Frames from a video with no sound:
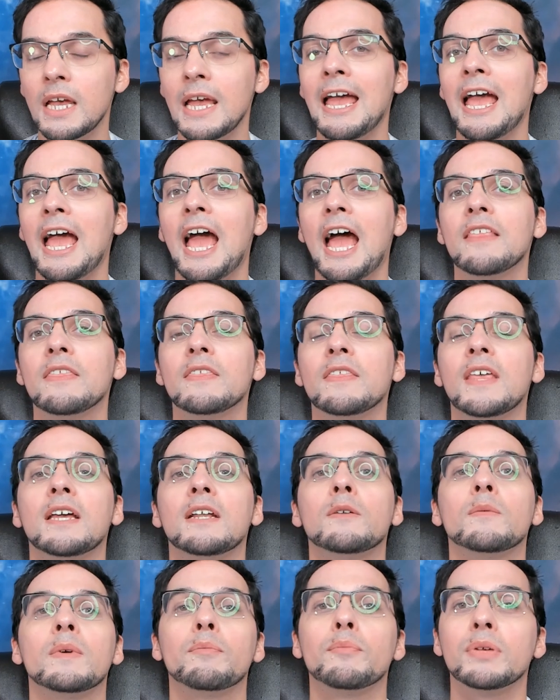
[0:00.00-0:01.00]
and then
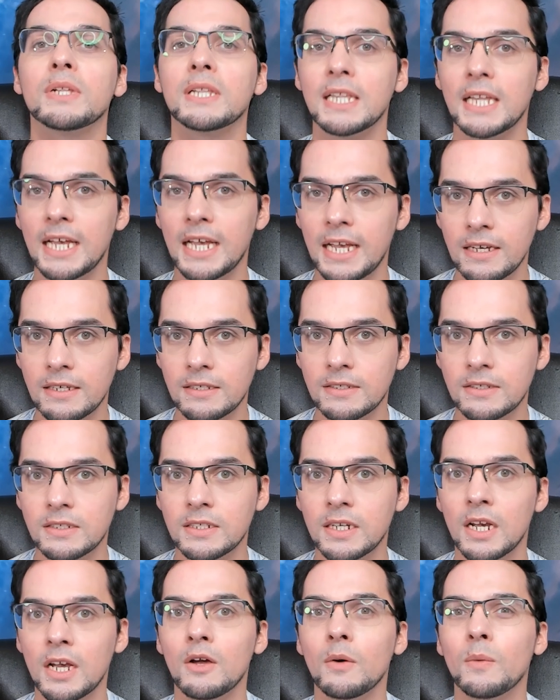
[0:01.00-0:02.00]
replaced
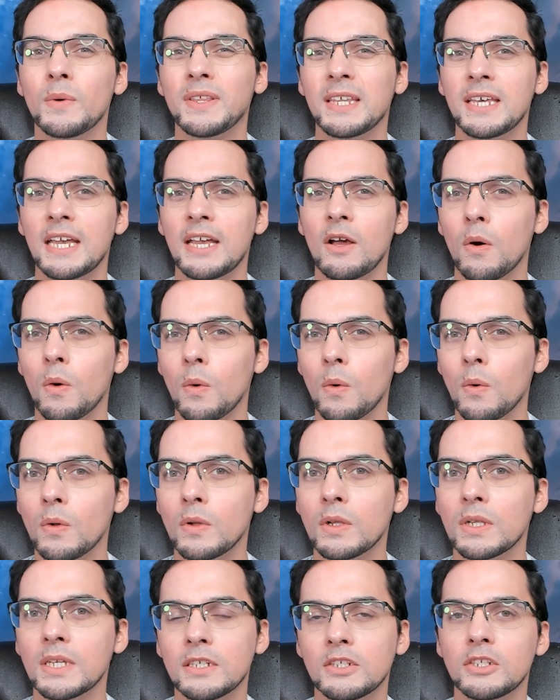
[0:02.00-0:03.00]
with a
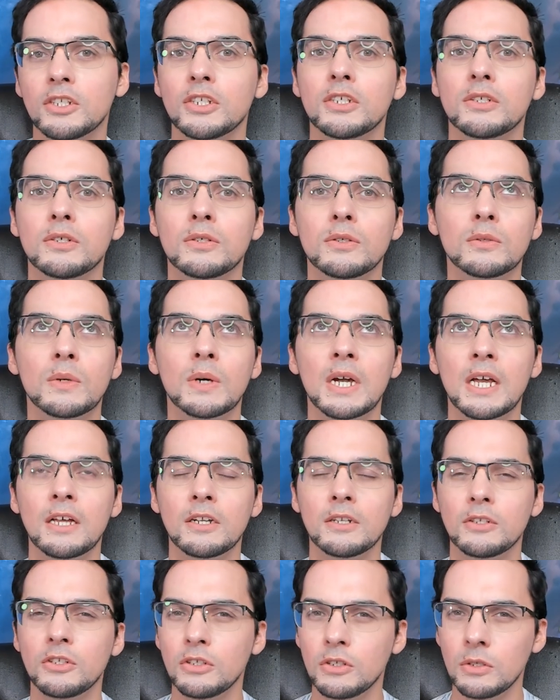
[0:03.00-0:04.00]
whole new
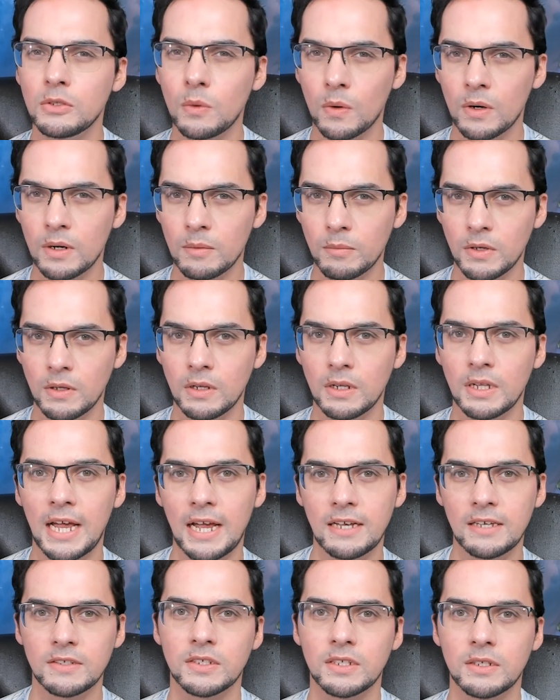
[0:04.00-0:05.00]
normal,
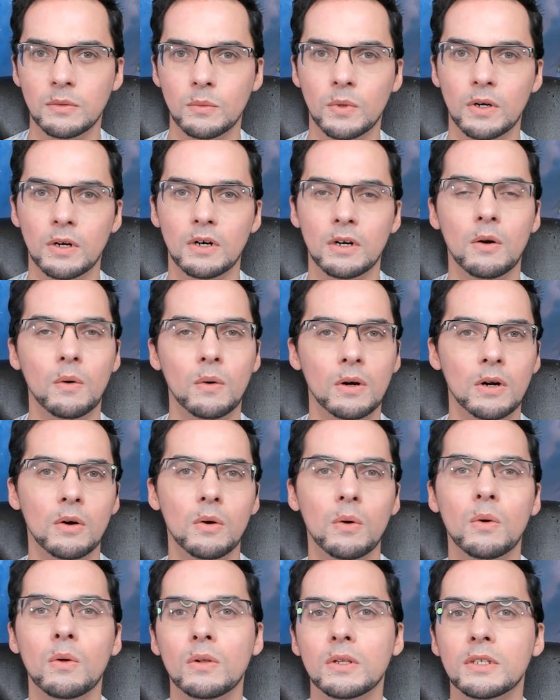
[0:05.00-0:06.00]
as it were, or a
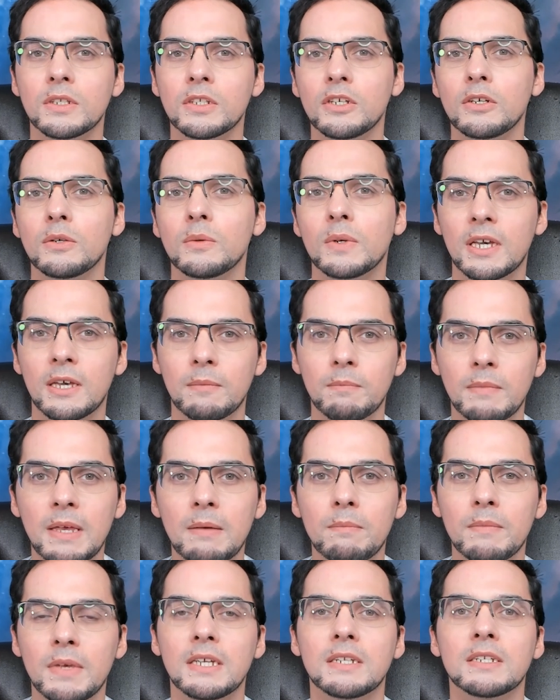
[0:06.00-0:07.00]
whole new
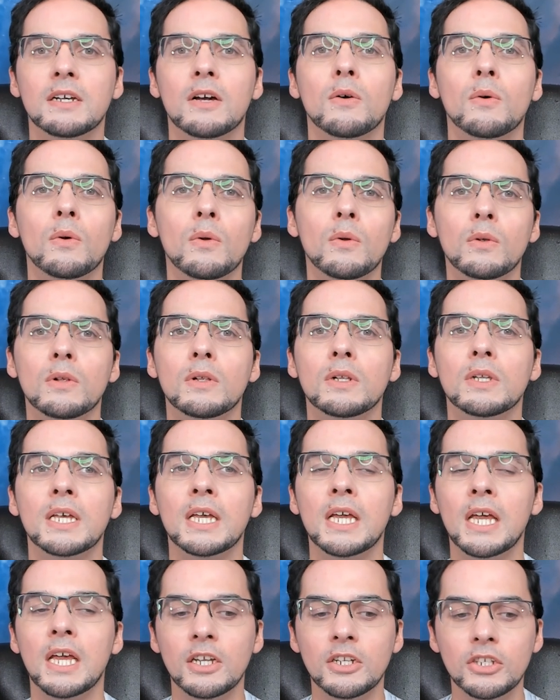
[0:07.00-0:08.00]
commitment, a whole
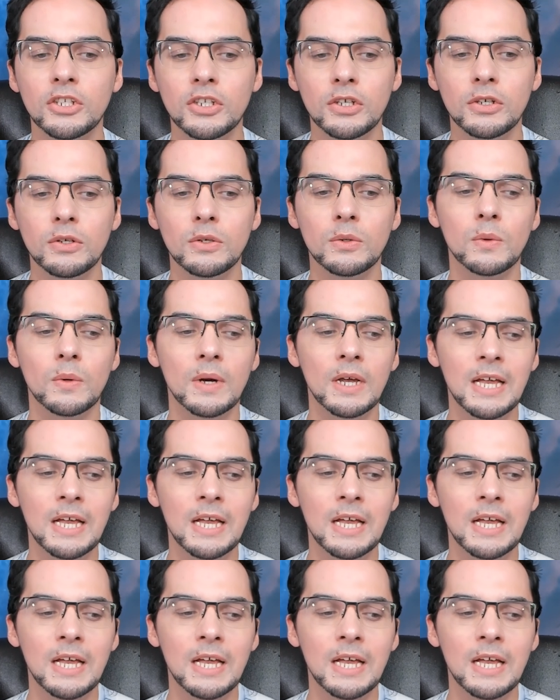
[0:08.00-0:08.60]
new